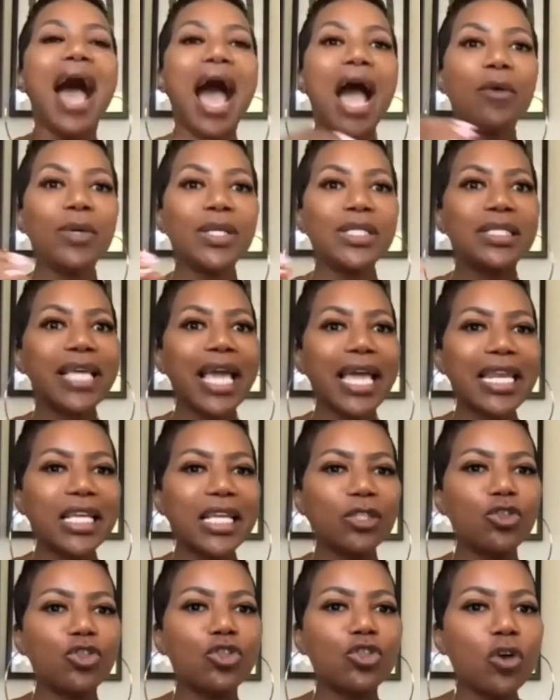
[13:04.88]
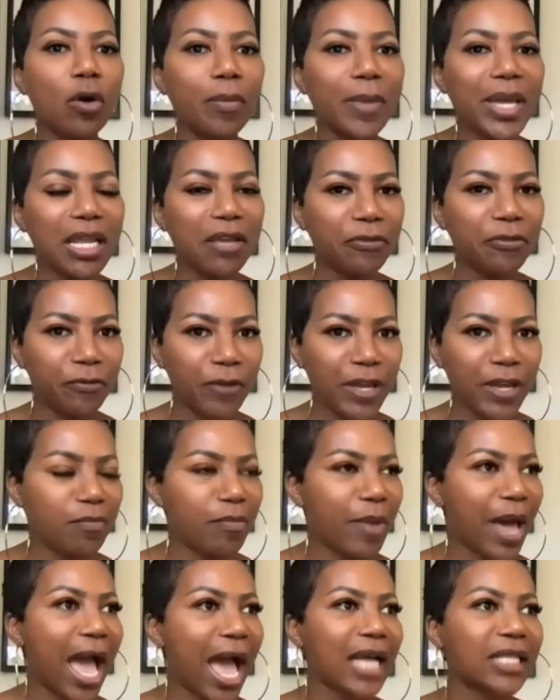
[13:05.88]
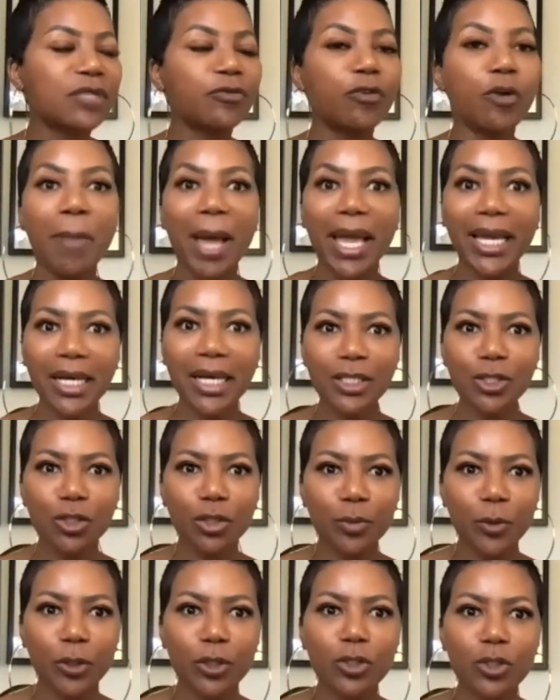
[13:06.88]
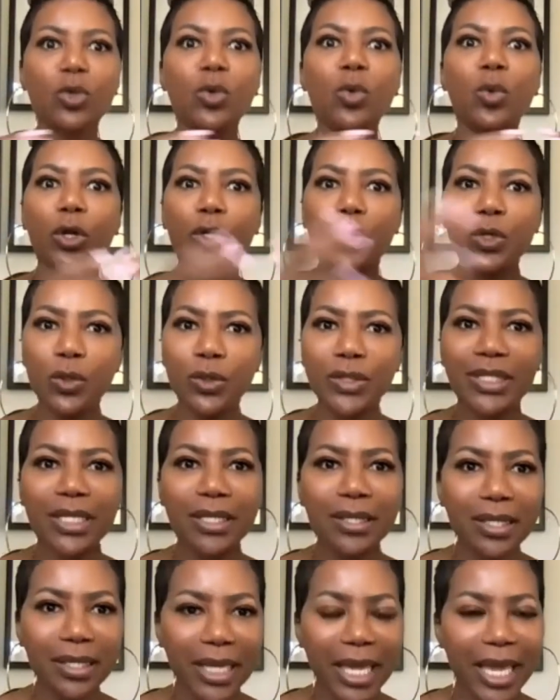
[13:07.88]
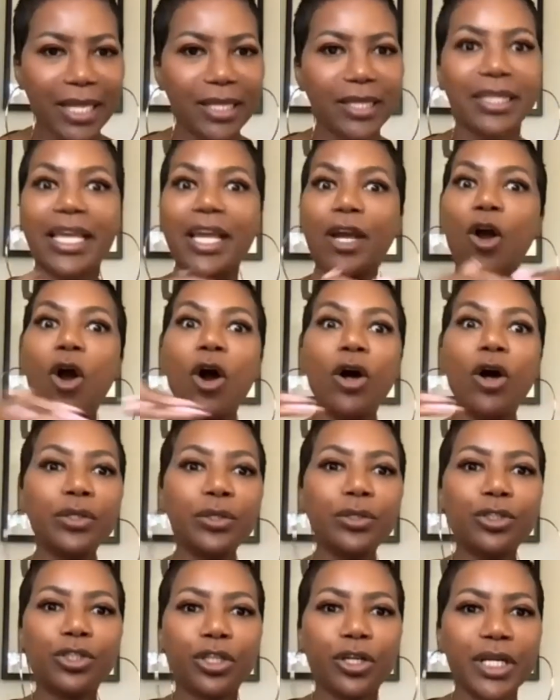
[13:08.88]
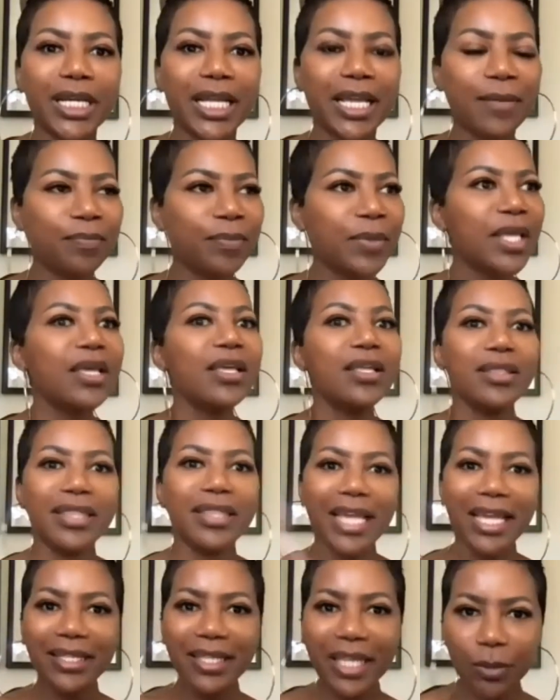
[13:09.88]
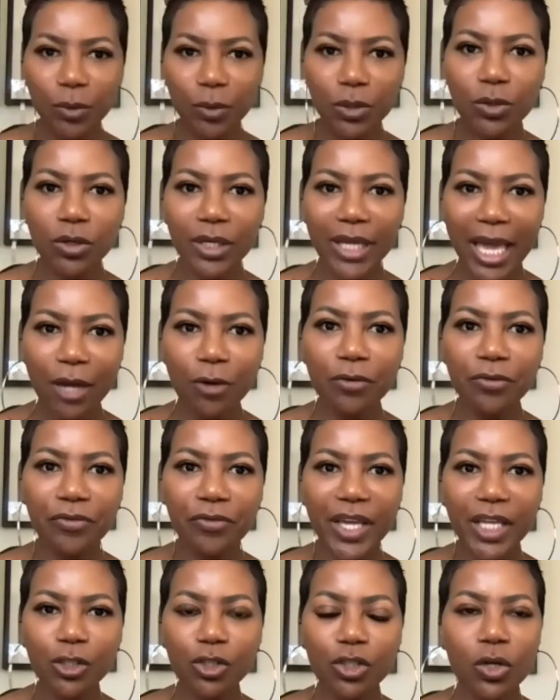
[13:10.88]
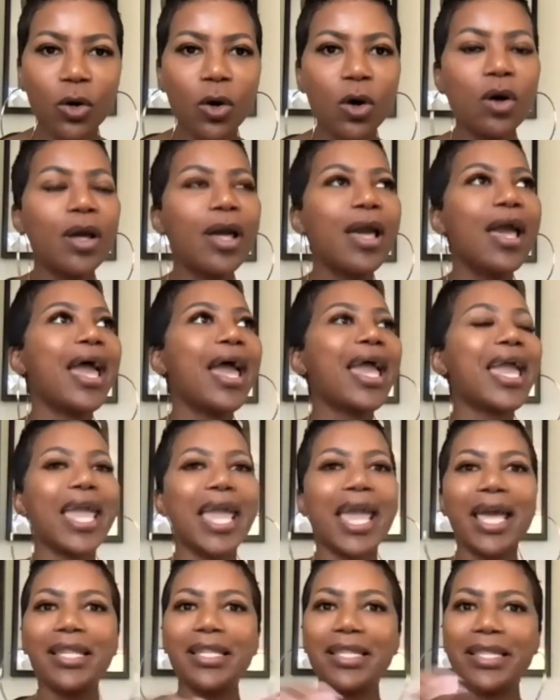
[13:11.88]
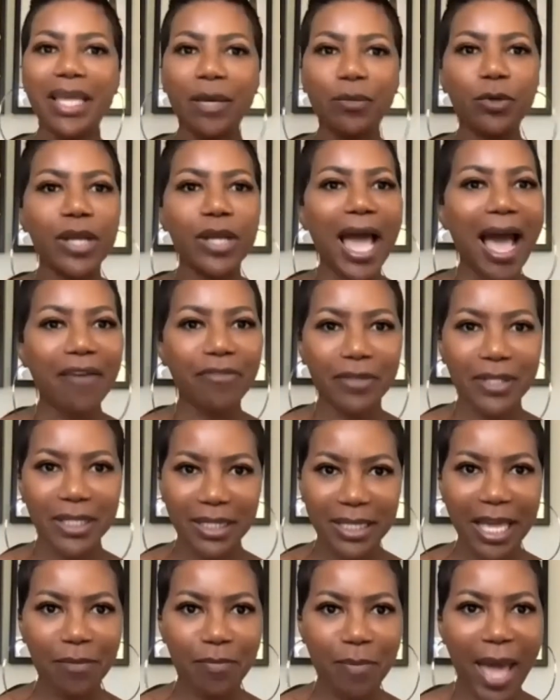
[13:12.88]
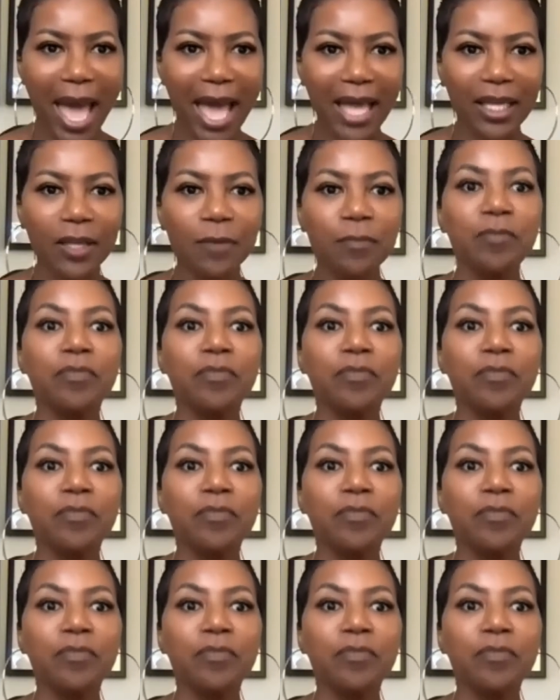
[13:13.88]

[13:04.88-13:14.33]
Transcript: I was getting so many feedbacks from my customers who were using the kit. They're on the journey. Then they would go get a facial, and they would have a setback.